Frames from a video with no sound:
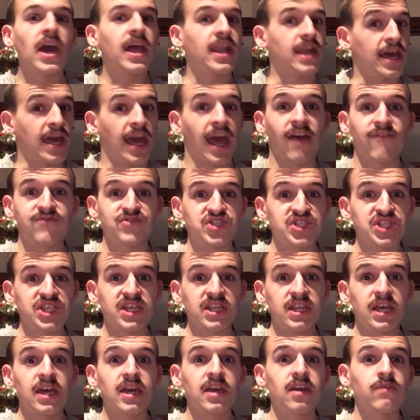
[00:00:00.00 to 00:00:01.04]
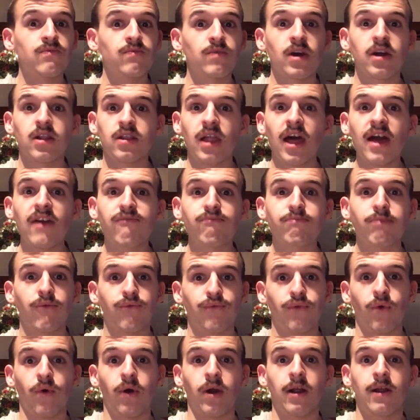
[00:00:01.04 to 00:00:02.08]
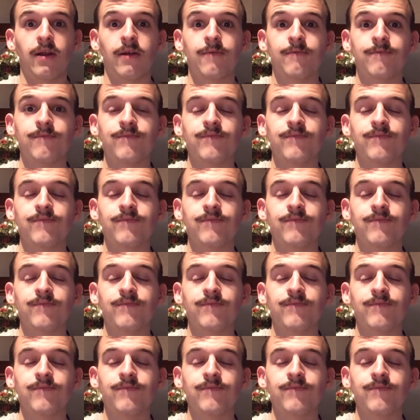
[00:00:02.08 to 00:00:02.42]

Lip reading: and I have seen it in real life before.